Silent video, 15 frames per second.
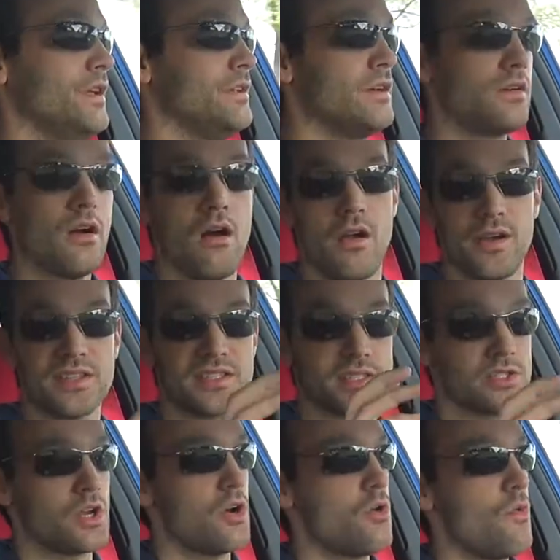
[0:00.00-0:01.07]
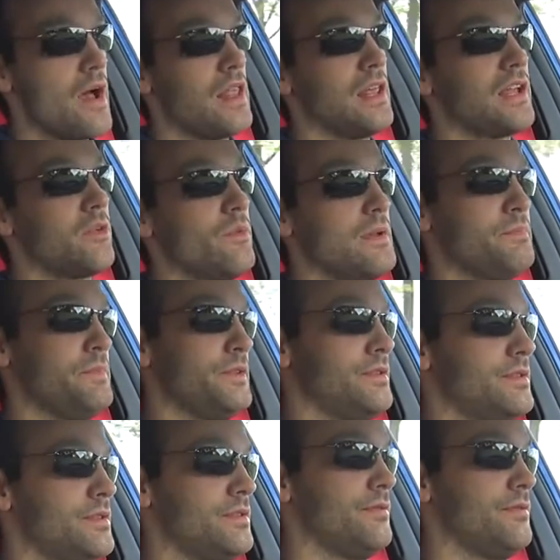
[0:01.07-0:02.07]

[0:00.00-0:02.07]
The car is so well equipped.